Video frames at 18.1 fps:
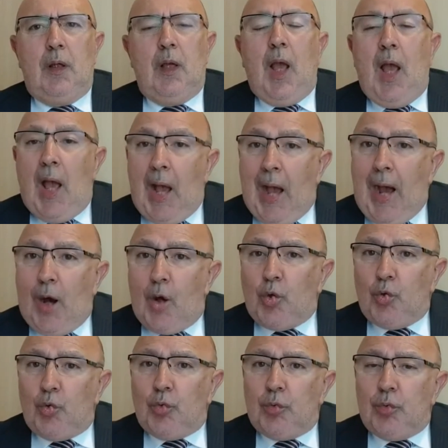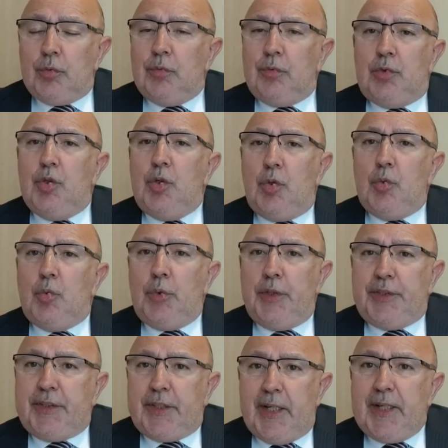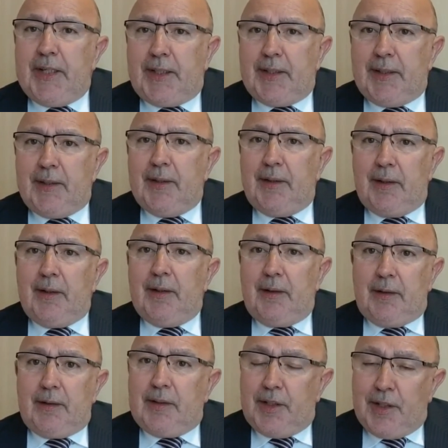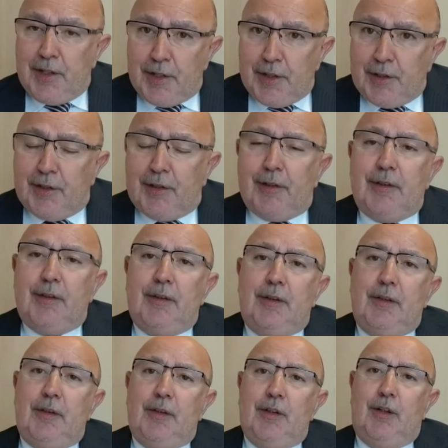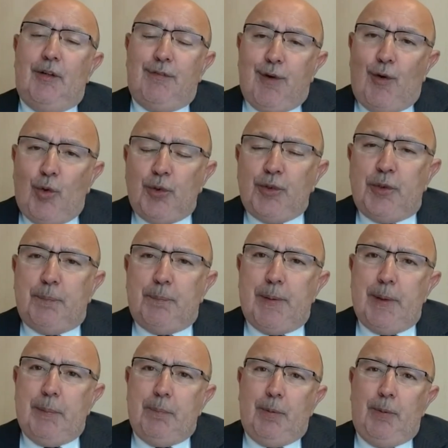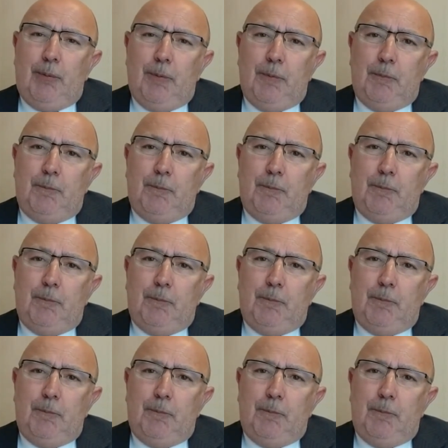How do we take care of older people?